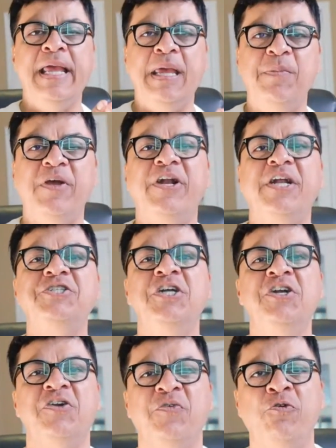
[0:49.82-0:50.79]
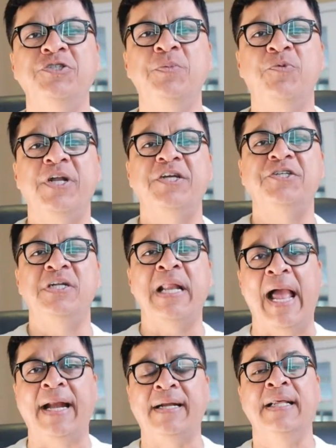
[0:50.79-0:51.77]
Immigration Refugee Protection
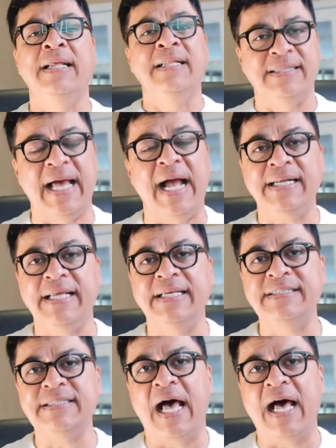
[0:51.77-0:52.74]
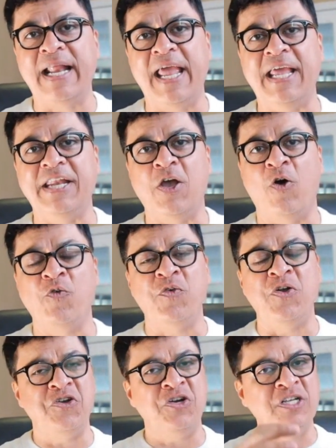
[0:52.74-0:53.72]
Act. That is our area of
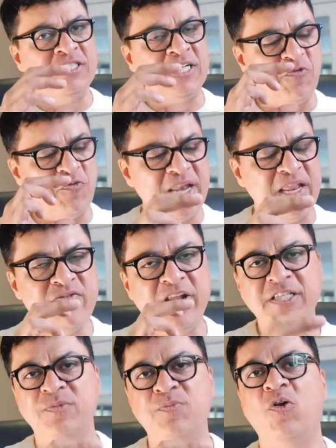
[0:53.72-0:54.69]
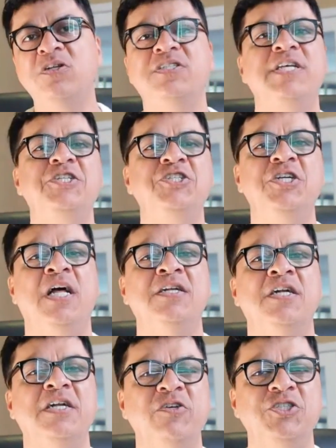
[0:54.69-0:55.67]
interest, that very, very small section
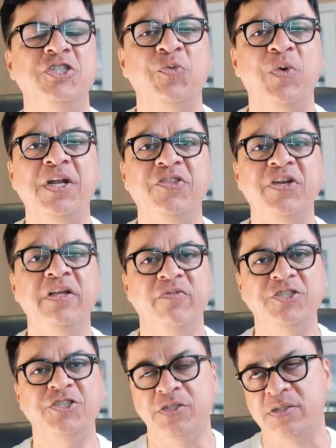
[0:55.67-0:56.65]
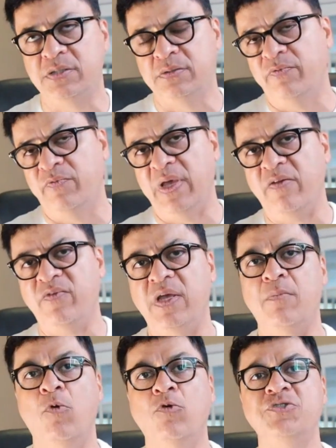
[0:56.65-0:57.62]
under Division 23, which is where we are
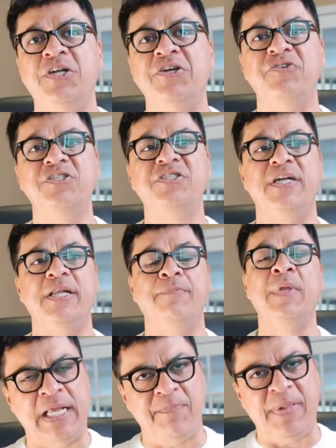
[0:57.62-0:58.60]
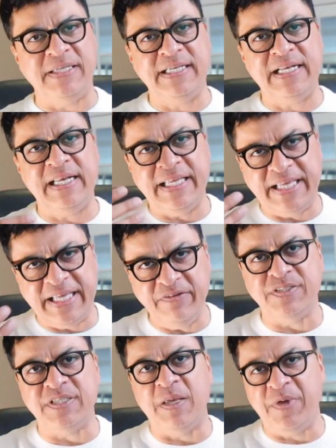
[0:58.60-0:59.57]
most interested in. That basically
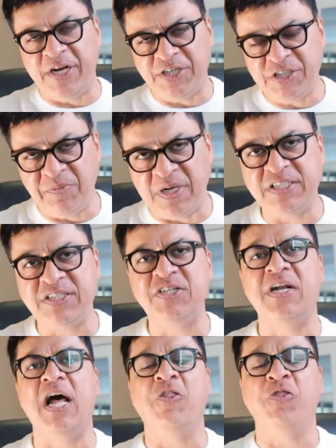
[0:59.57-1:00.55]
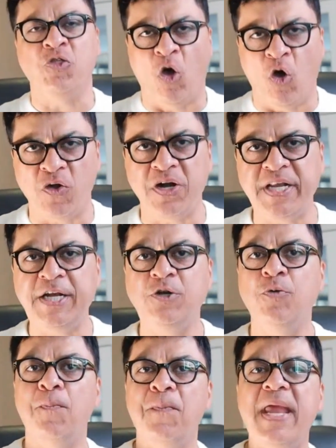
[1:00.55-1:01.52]
gives Immigration Minister authority
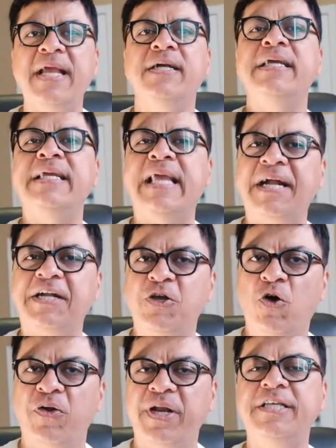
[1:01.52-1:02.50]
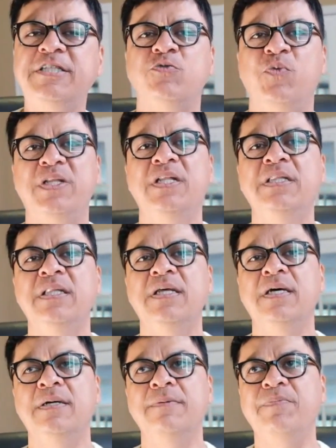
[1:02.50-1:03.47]
to make categories within
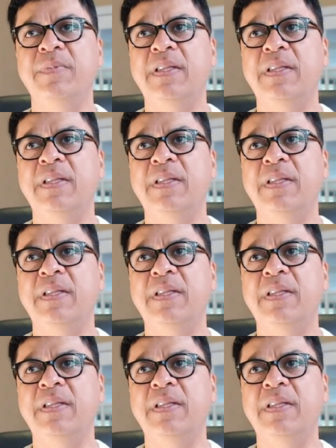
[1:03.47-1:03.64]
the